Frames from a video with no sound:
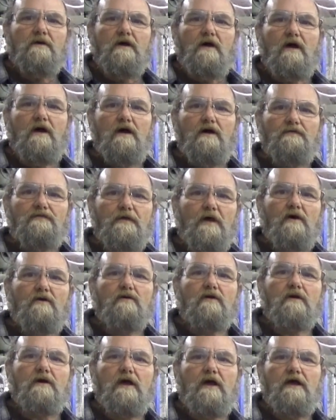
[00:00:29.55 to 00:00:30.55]
The
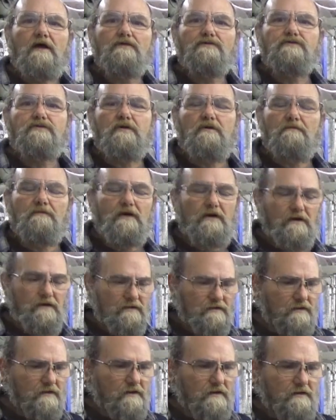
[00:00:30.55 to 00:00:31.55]
owner had some
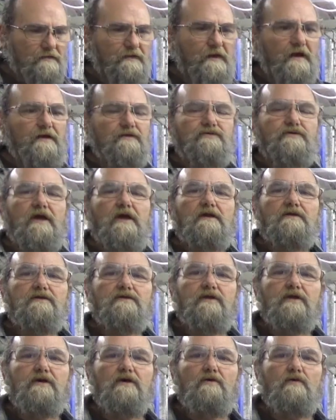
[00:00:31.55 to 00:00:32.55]
things he had to
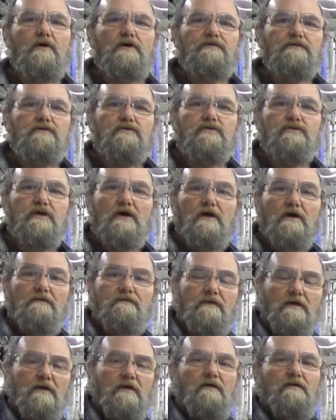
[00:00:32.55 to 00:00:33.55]
deal with and
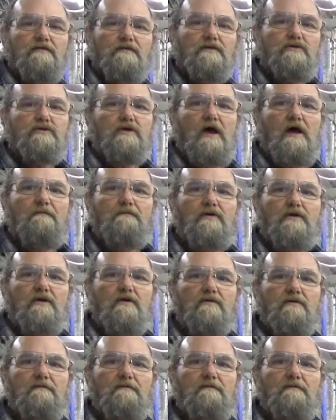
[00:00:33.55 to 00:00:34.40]
stuff. This got put on the